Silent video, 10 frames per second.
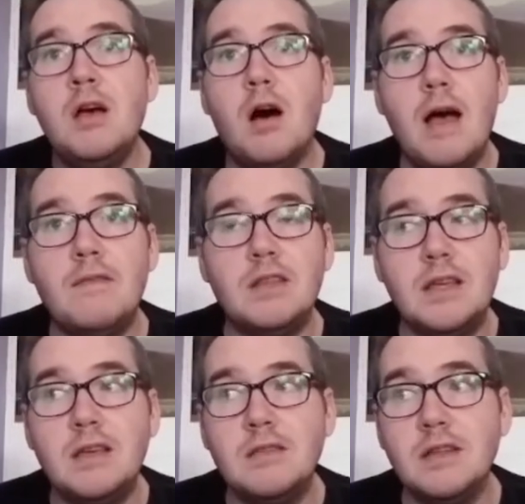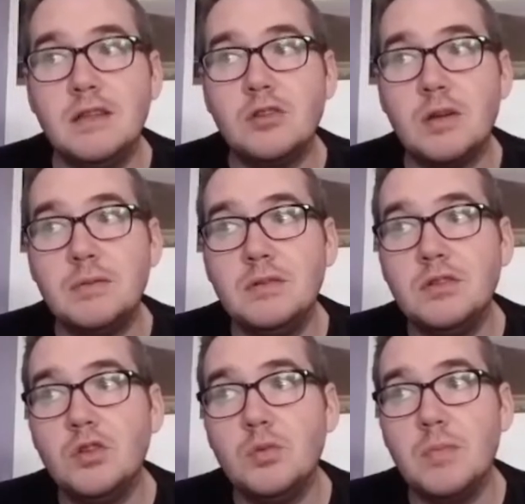I'll have a link in the description
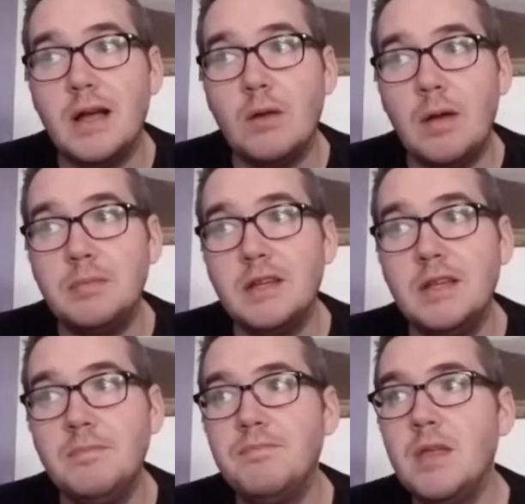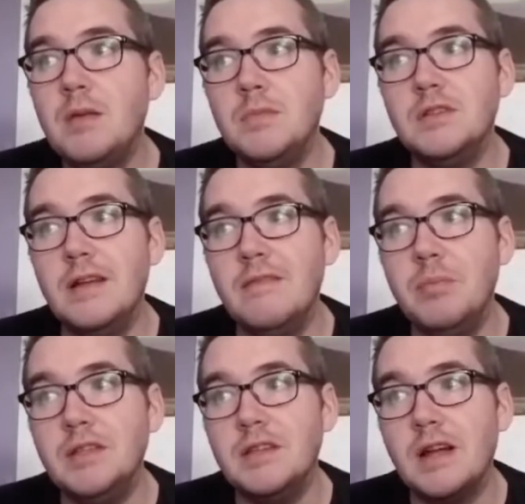to my website,
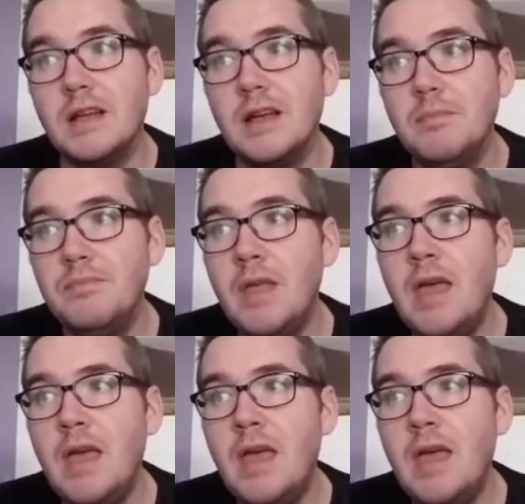MrDavePizza.com.